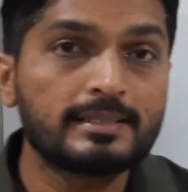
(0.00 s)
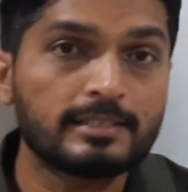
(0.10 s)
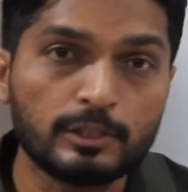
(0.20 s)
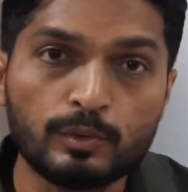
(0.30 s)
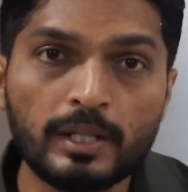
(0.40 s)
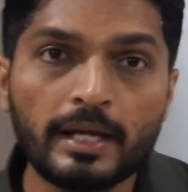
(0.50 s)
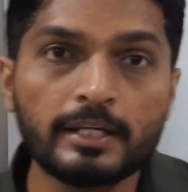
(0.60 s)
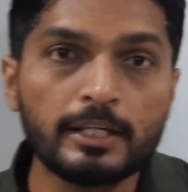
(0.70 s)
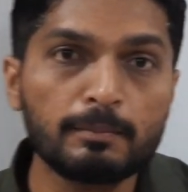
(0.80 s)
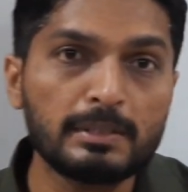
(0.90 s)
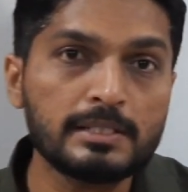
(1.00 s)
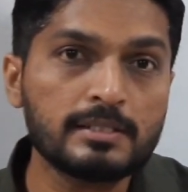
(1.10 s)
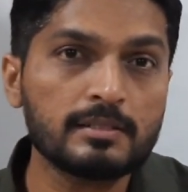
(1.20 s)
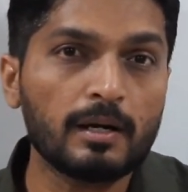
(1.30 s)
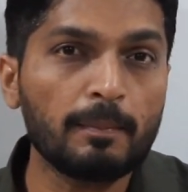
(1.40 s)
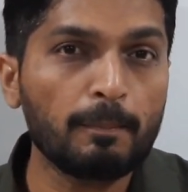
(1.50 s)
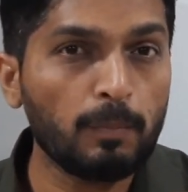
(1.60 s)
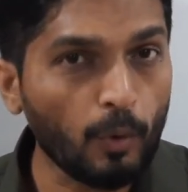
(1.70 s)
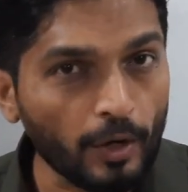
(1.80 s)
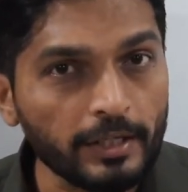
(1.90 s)
Singularity means a
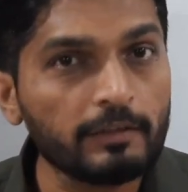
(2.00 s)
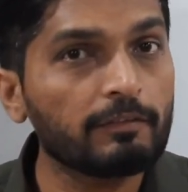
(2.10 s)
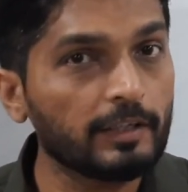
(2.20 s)
point